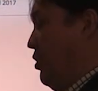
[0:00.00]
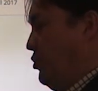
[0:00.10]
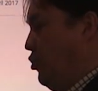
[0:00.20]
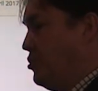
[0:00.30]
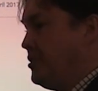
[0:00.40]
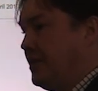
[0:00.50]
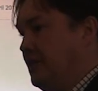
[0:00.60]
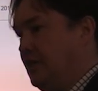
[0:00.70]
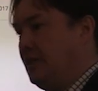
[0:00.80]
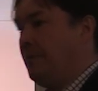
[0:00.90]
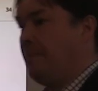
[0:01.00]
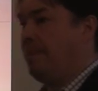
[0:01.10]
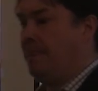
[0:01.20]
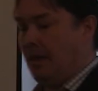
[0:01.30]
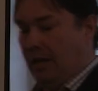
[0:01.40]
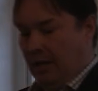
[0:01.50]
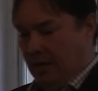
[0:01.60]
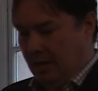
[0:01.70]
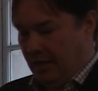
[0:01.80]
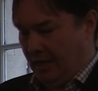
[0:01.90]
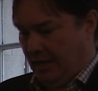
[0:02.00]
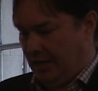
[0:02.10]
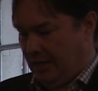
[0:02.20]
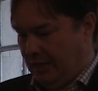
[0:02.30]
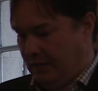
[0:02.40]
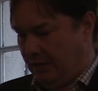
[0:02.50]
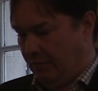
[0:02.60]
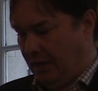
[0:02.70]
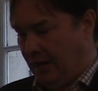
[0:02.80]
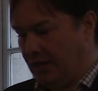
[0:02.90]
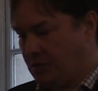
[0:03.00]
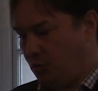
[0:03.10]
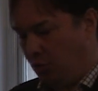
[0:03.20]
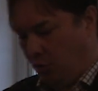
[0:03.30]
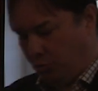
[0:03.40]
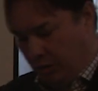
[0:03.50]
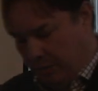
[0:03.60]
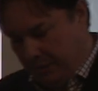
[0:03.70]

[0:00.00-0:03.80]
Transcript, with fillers: uh, those techniques. And my last word will